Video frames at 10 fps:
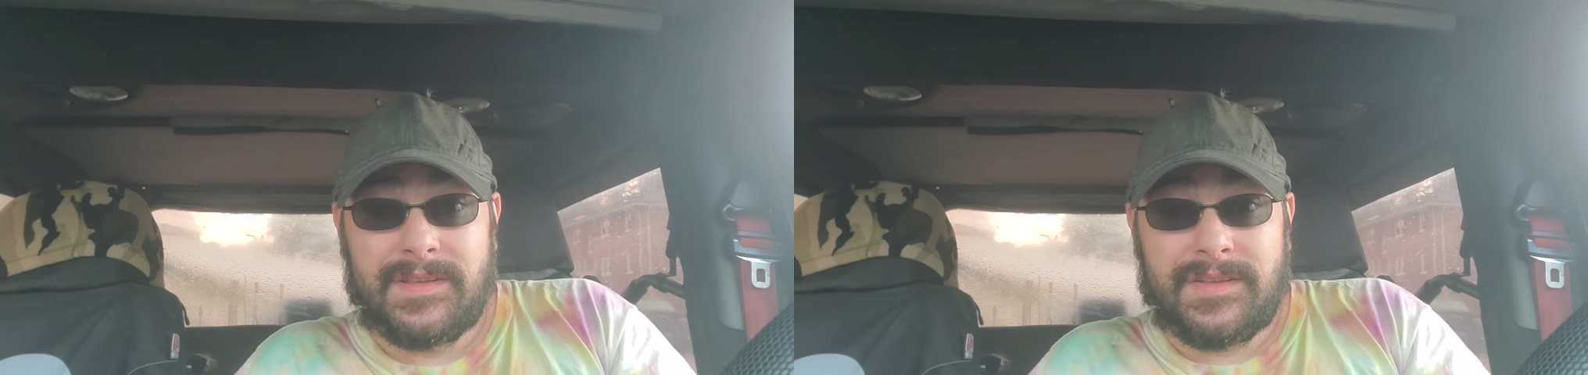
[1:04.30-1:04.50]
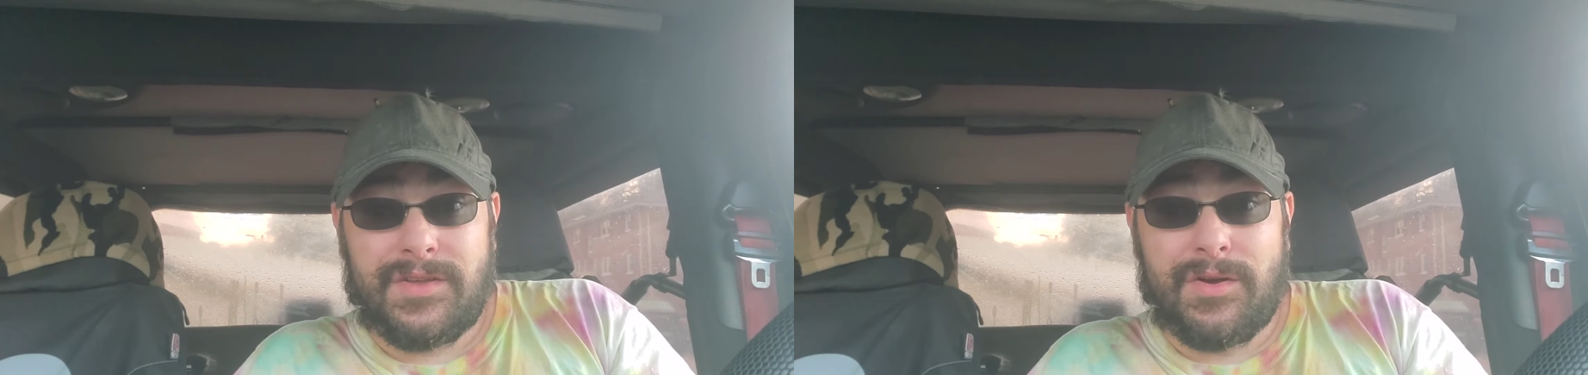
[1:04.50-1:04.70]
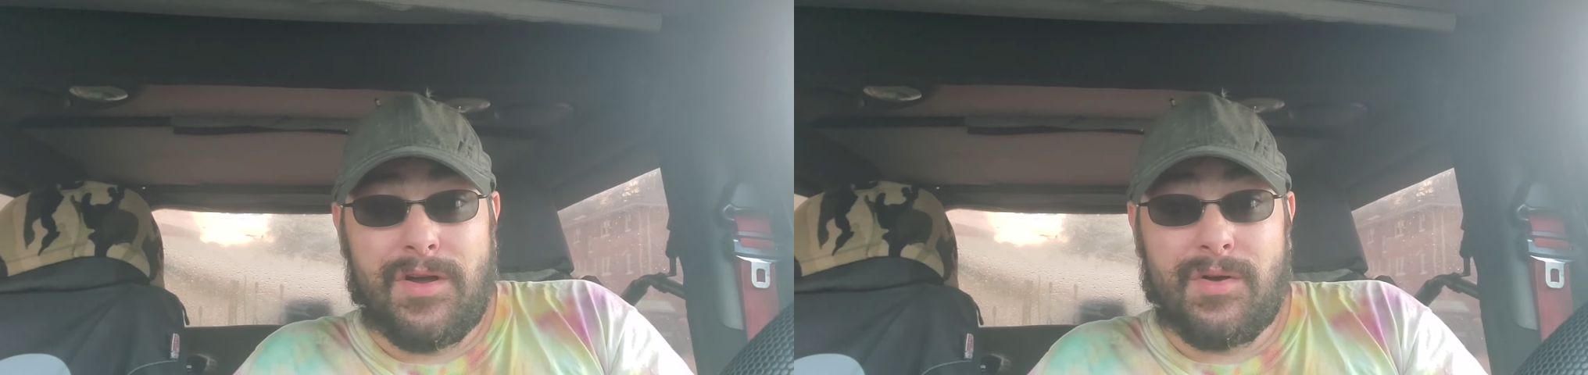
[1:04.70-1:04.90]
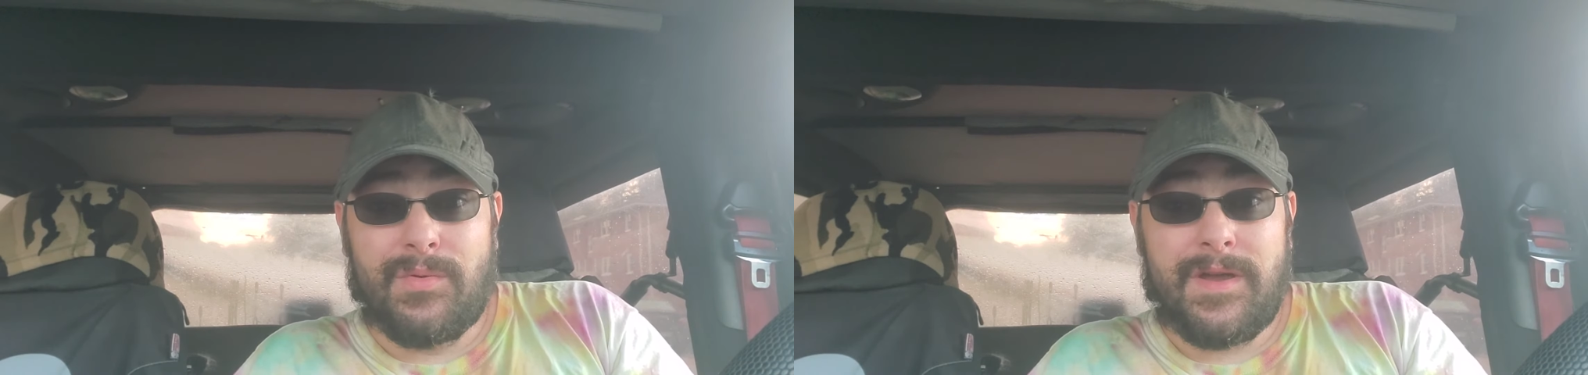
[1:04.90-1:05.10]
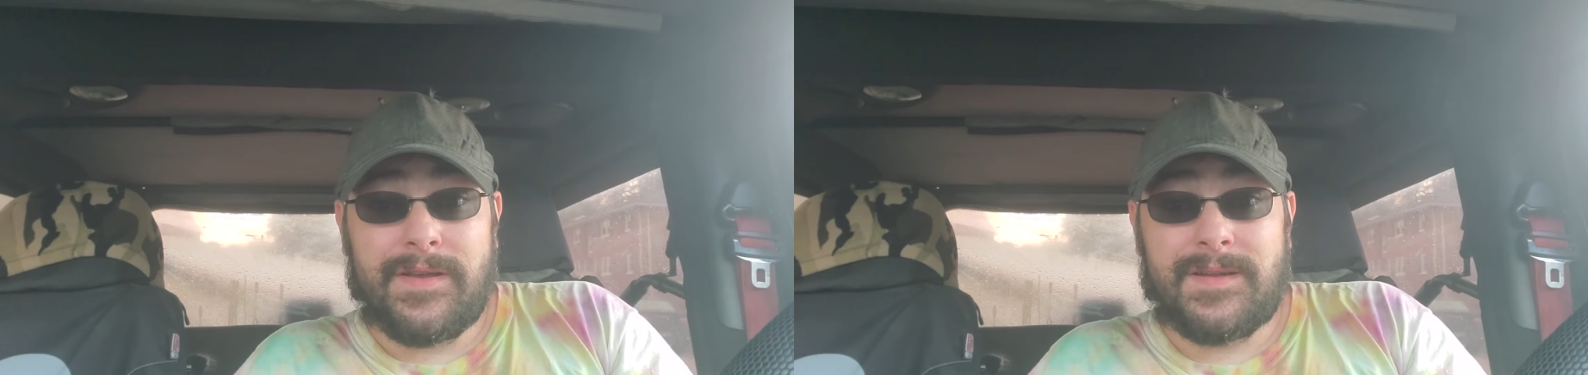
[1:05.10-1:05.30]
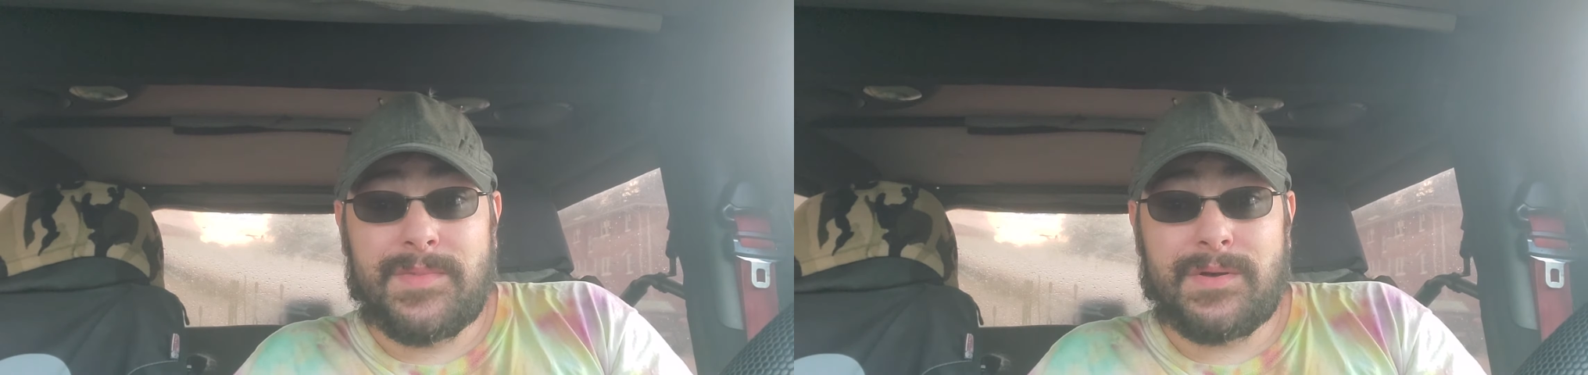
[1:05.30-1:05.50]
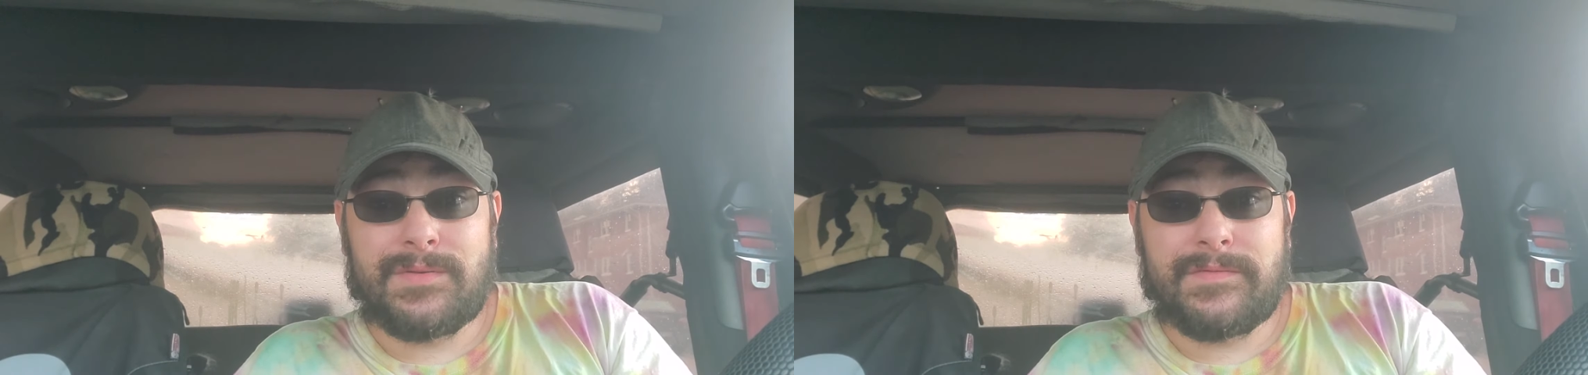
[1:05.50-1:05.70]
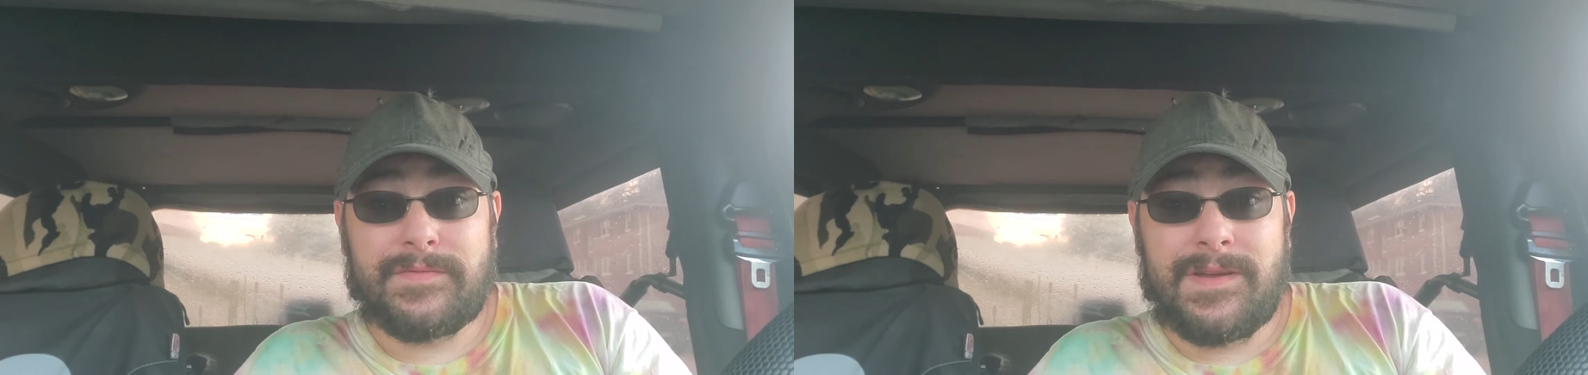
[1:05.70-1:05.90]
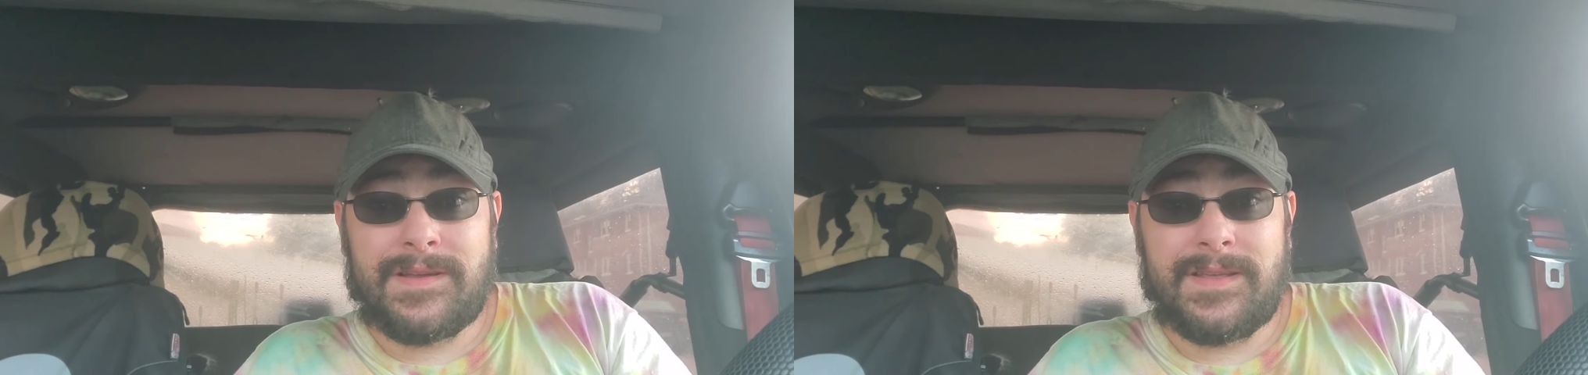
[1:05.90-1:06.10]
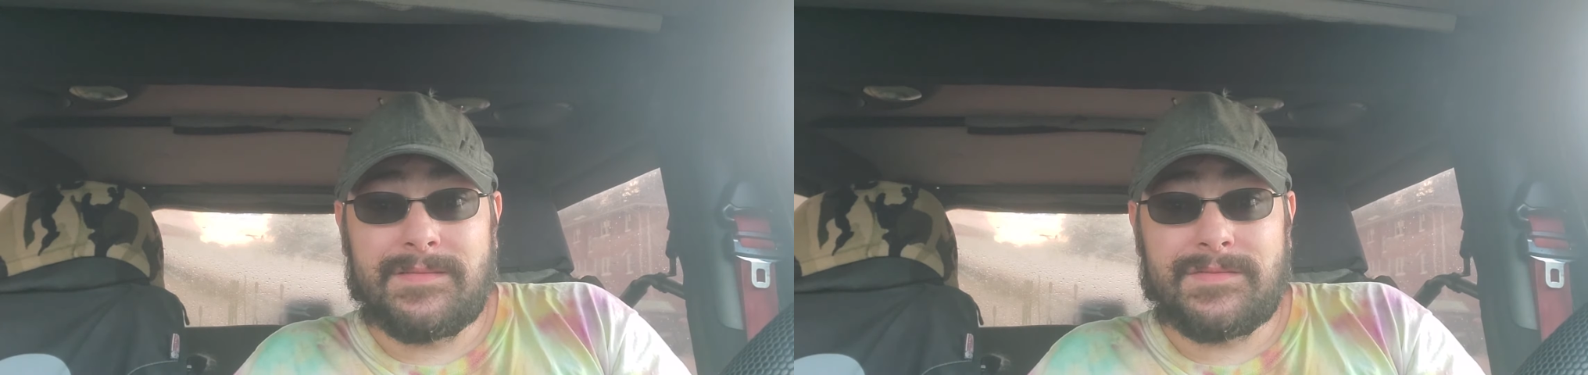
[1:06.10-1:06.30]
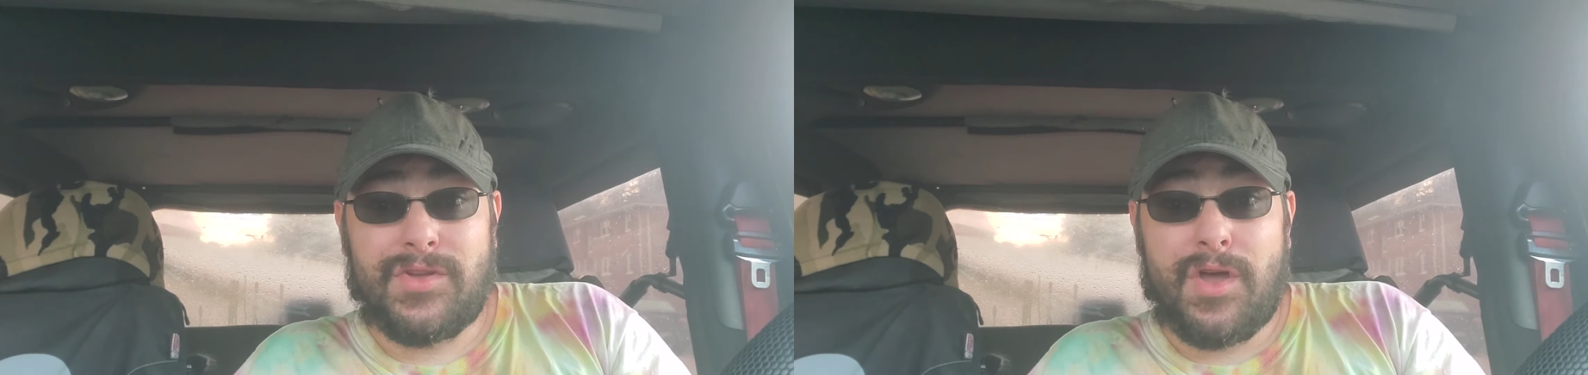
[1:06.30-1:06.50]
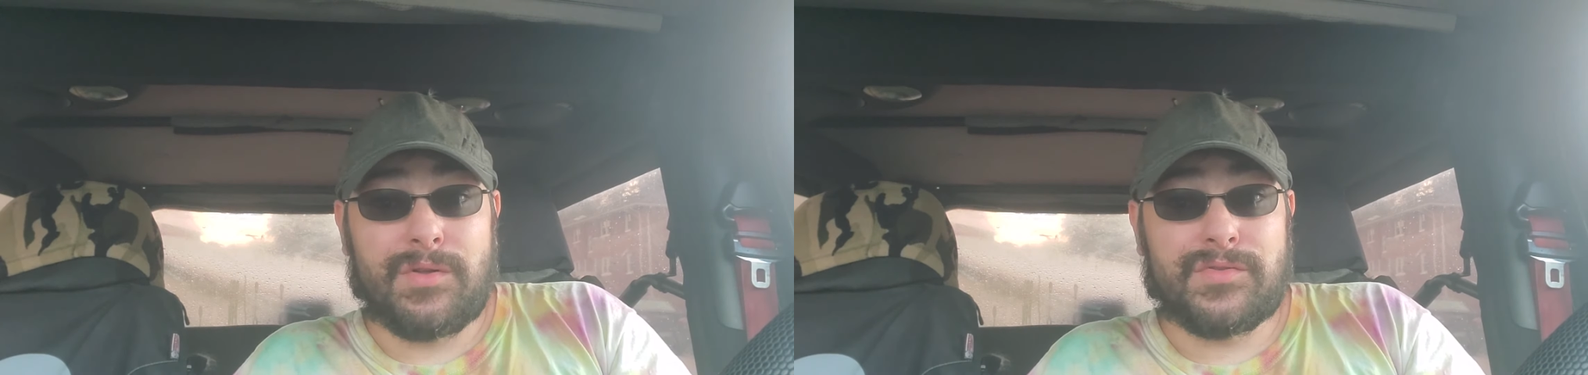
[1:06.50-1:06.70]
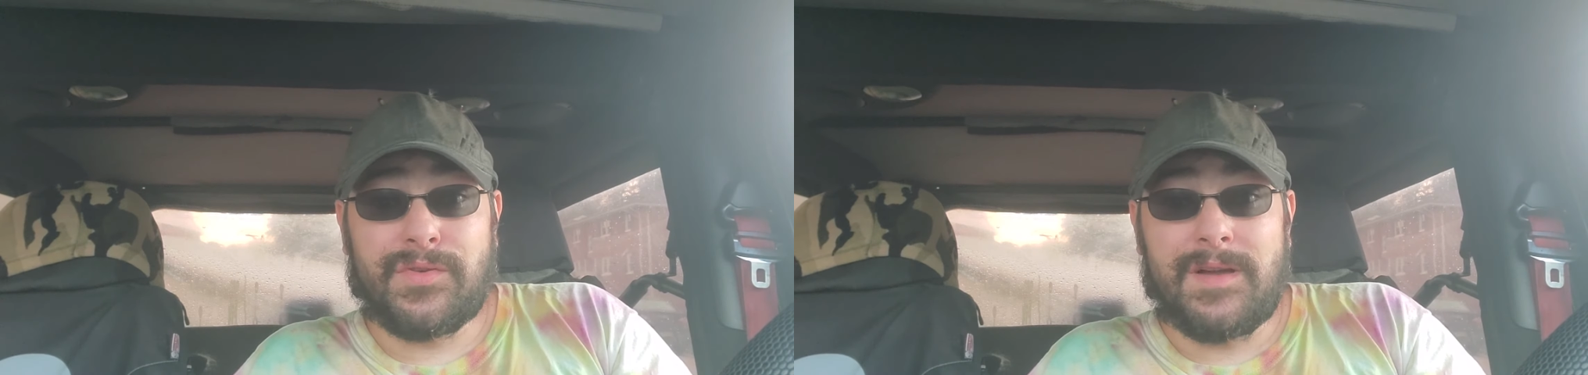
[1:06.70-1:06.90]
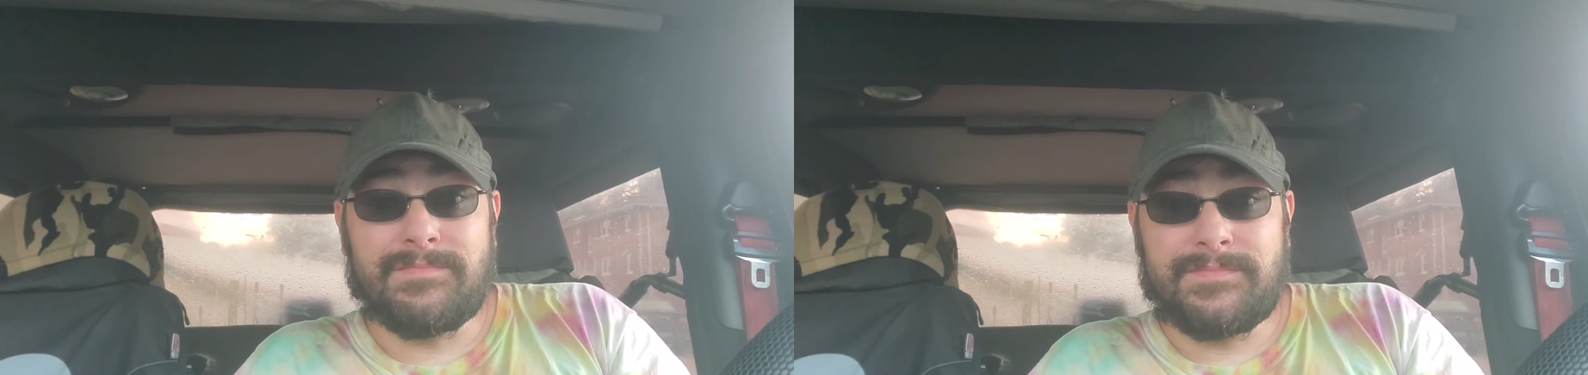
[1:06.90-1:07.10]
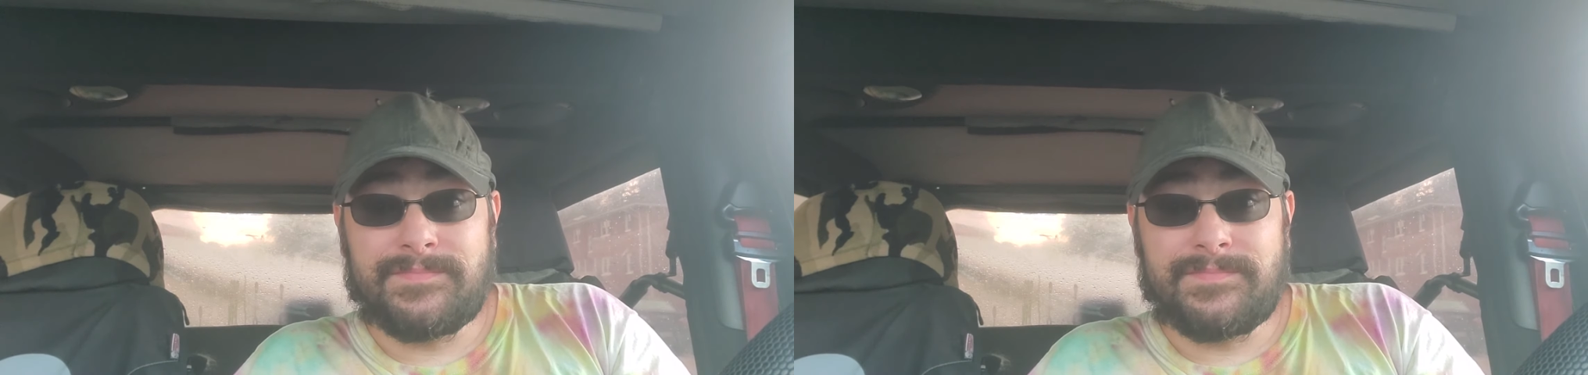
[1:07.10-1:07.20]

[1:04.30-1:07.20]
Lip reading: You're all worried about fucking Donald Trump.